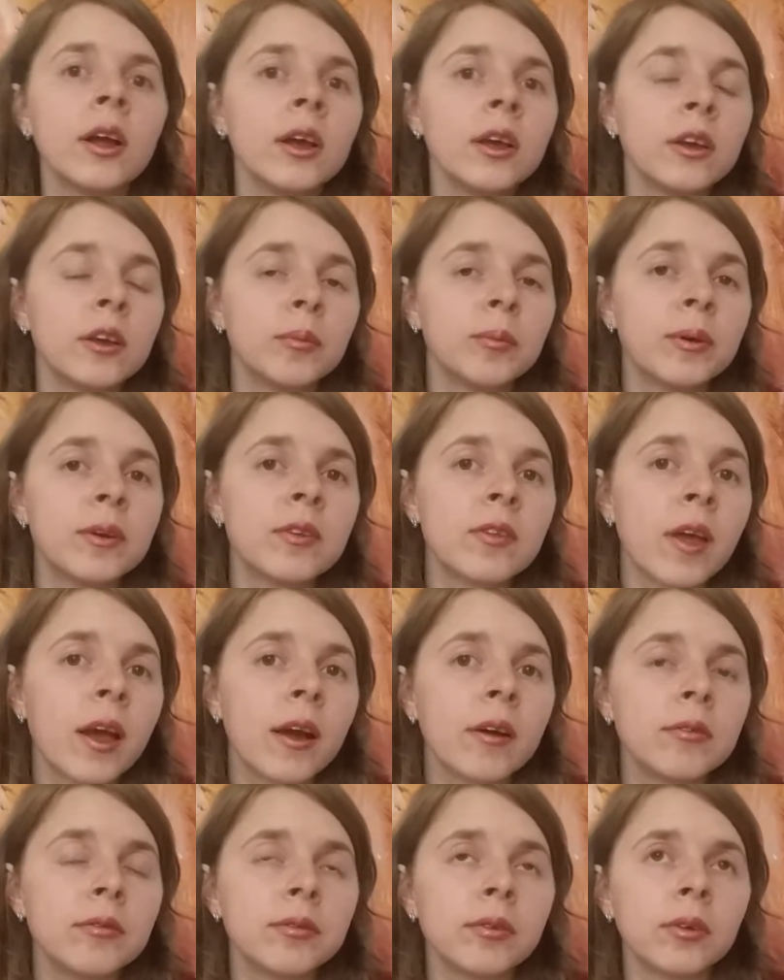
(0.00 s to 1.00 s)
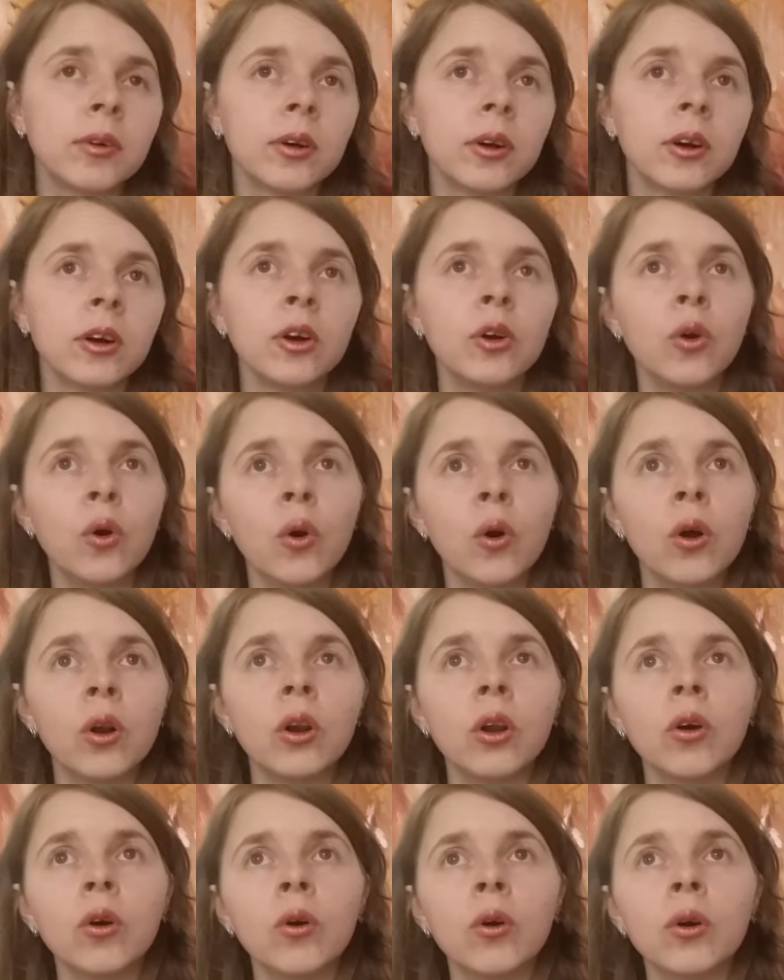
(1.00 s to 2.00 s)
He must have a
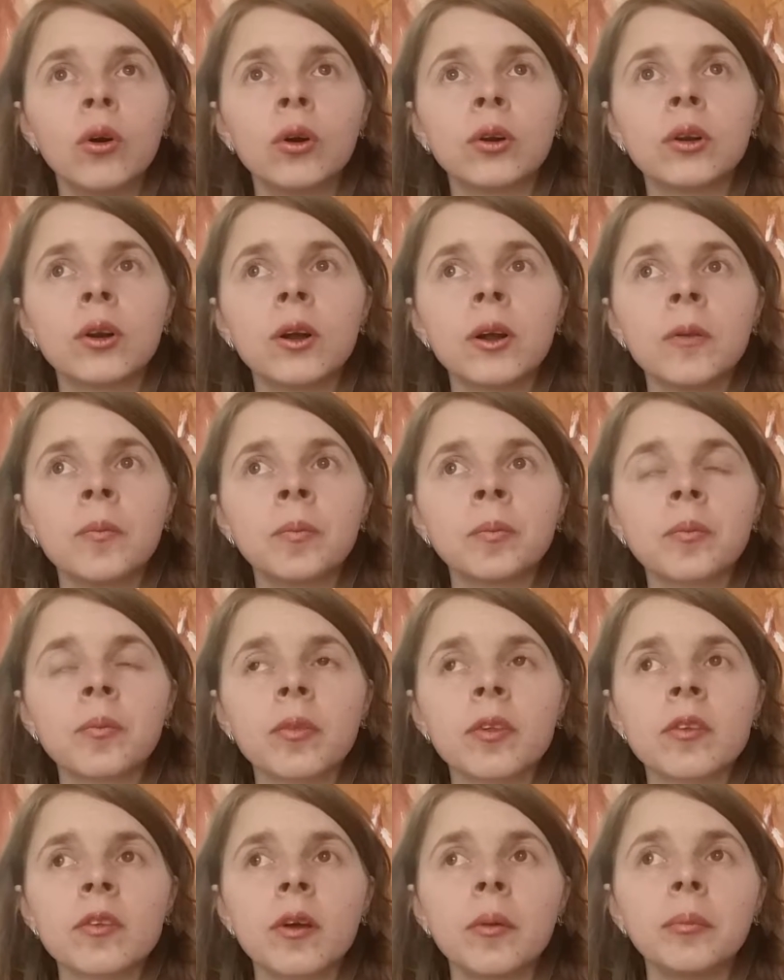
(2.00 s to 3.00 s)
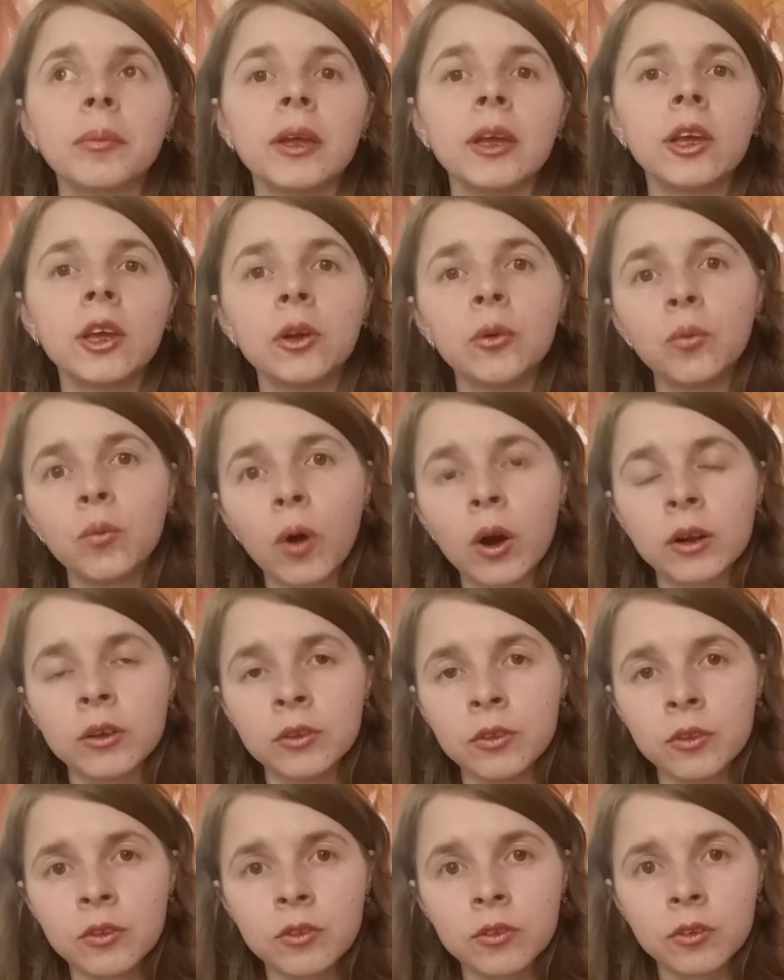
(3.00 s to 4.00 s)
goal or something he
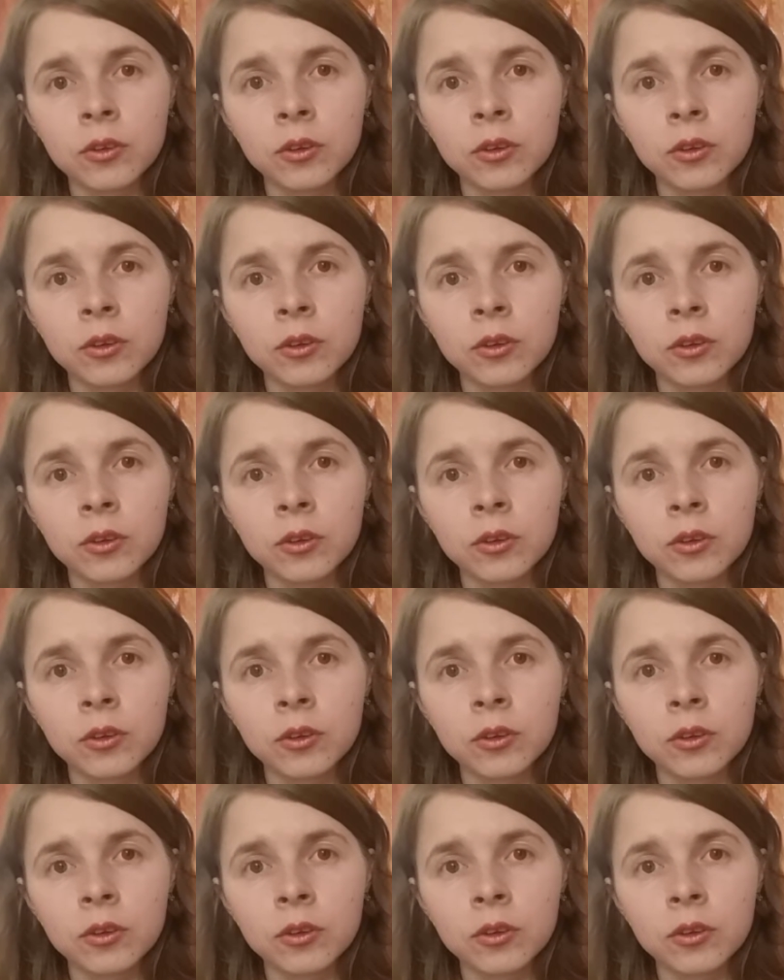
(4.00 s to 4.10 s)
wants.